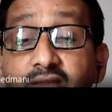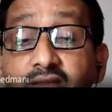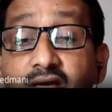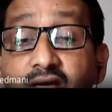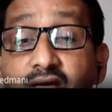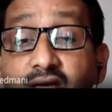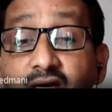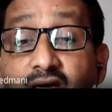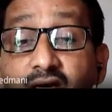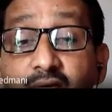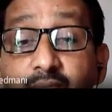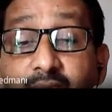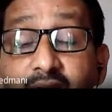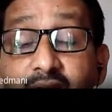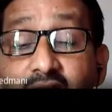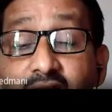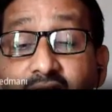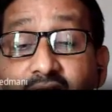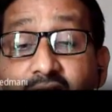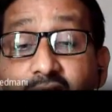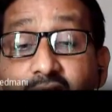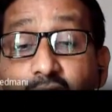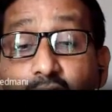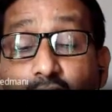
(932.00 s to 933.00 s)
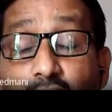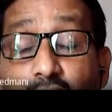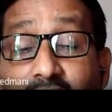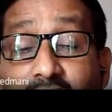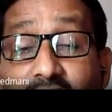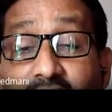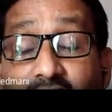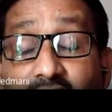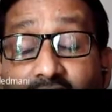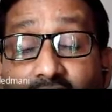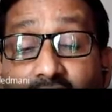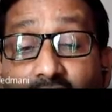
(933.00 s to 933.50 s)
The committed
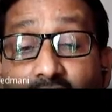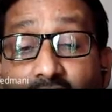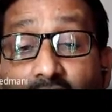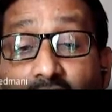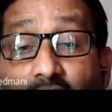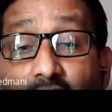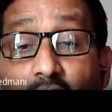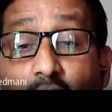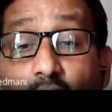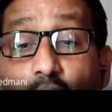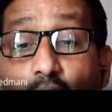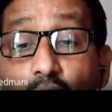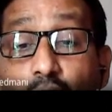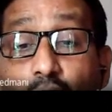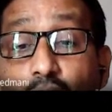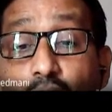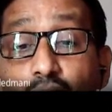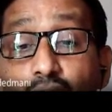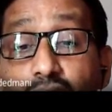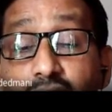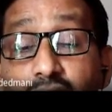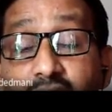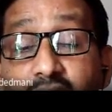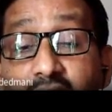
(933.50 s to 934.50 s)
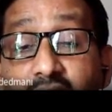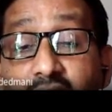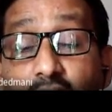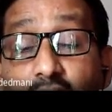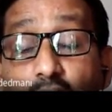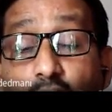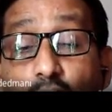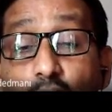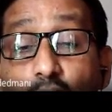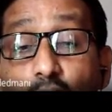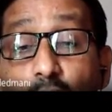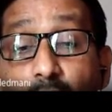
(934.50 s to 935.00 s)
unit, how do
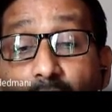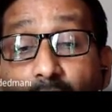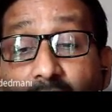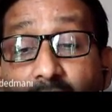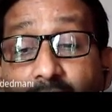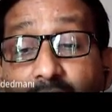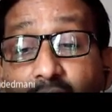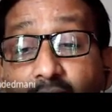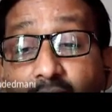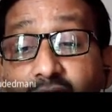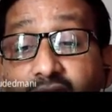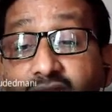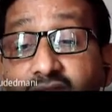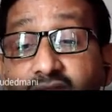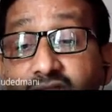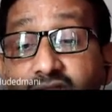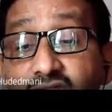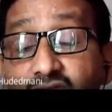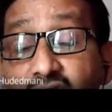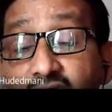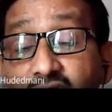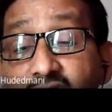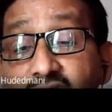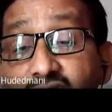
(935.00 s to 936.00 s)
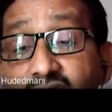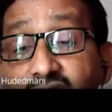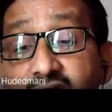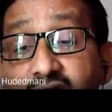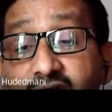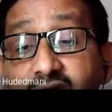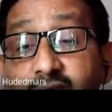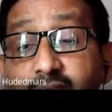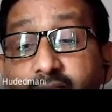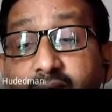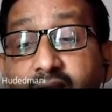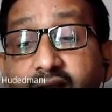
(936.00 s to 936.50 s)
they cope up with the
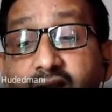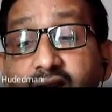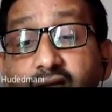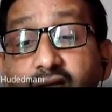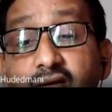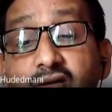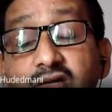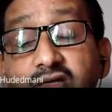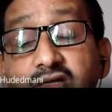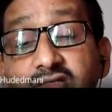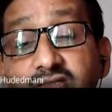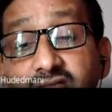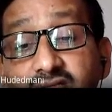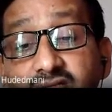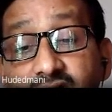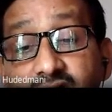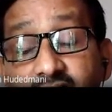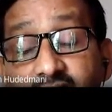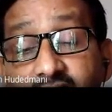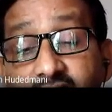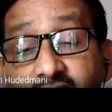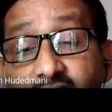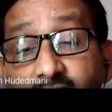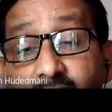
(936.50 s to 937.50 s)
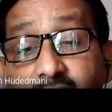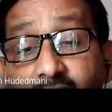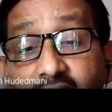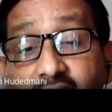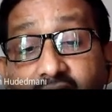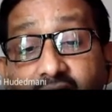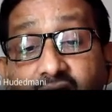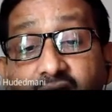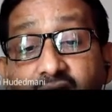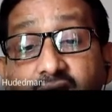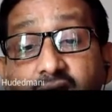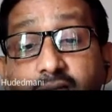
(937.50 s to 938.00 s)
changing demand or a certain
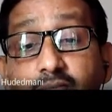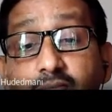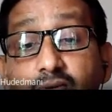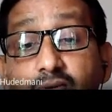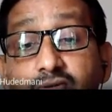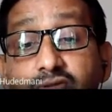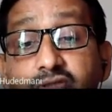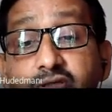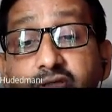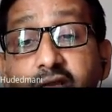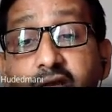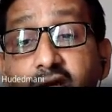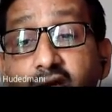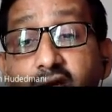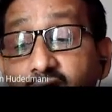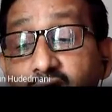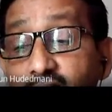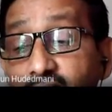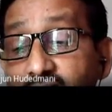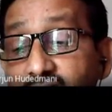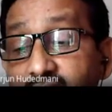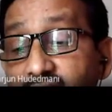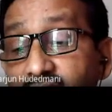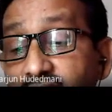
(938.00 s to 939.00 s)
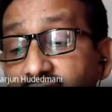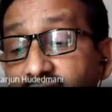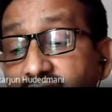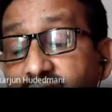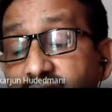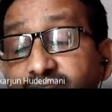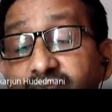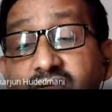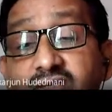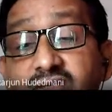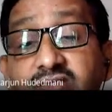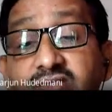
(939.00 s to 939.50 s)
demand most economically
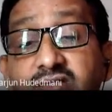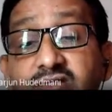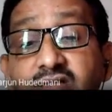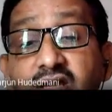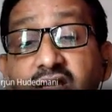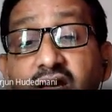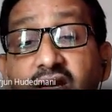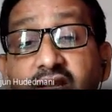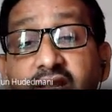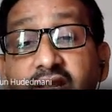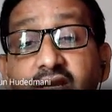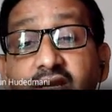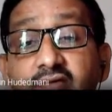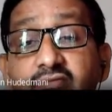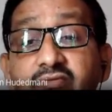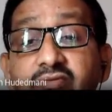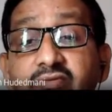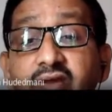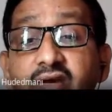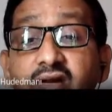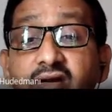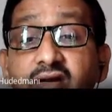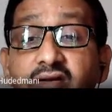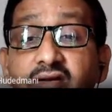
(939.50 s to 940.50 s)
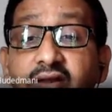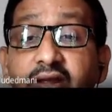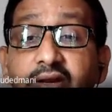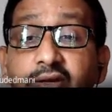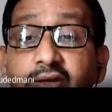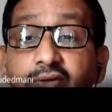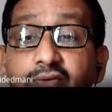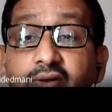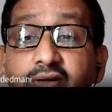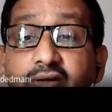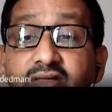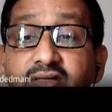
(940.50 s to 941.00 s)
is a target we are
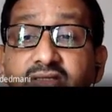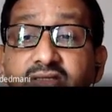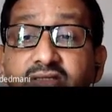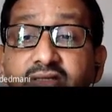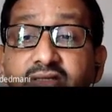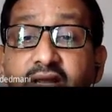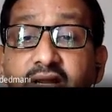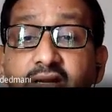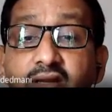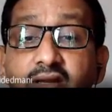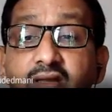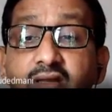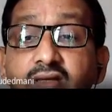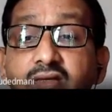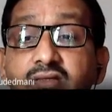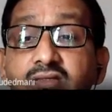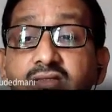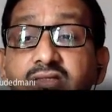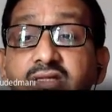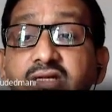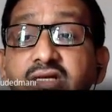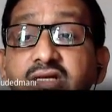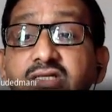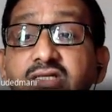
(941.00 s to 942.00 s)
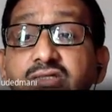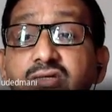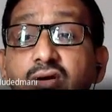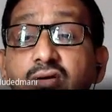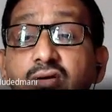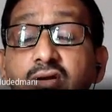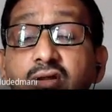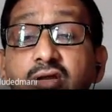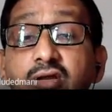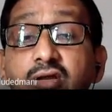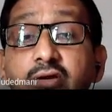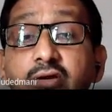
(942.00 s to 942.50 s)
trying to understand. Then it's
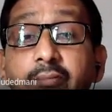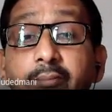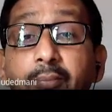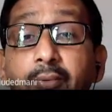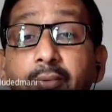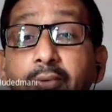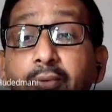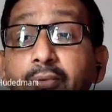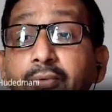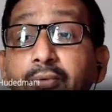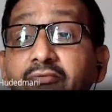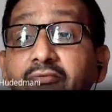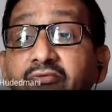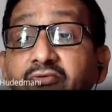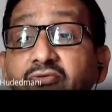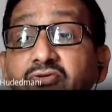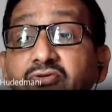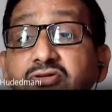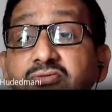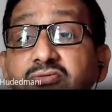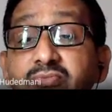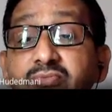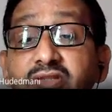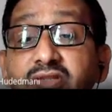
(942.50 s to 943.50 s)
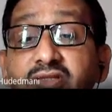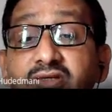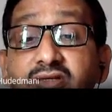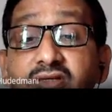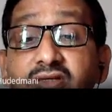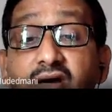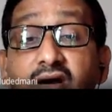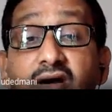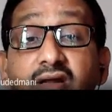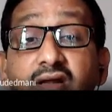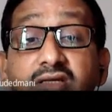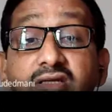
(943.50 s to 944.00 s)
called brute force
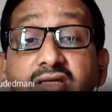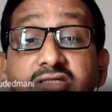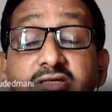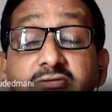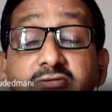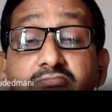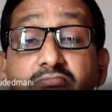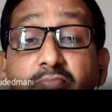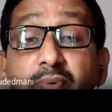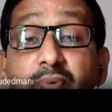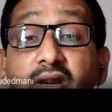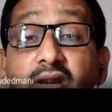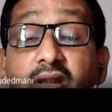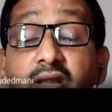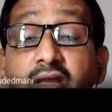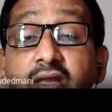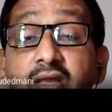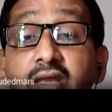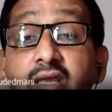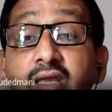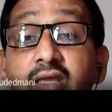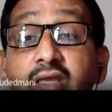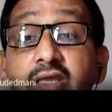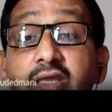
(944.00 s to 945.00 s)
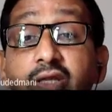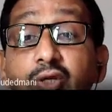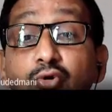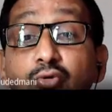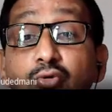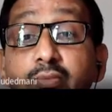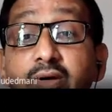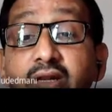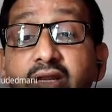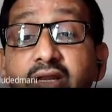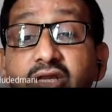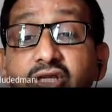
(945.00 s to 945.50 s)
method or a simple
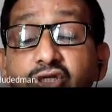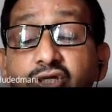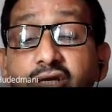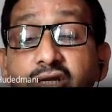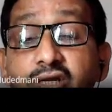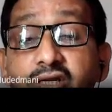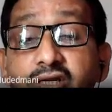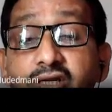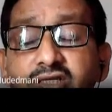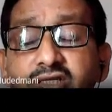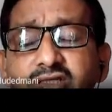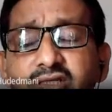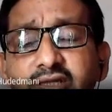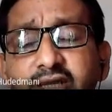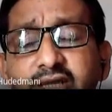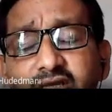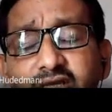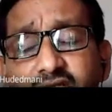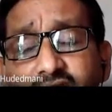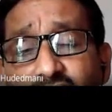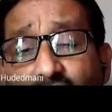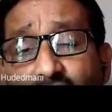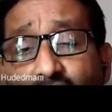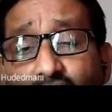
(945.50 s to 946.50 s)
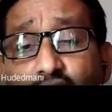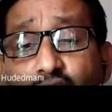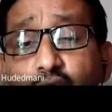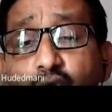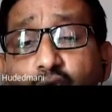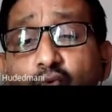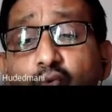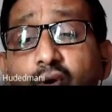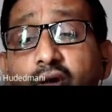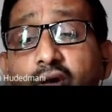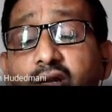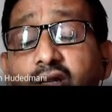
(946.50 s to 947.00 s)
enumeration. It is an
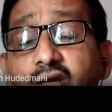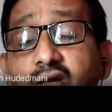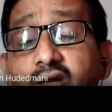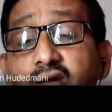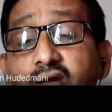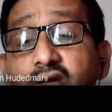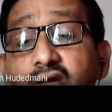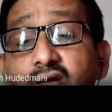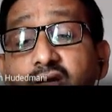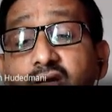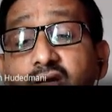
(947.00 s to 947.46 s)
exhaustive work.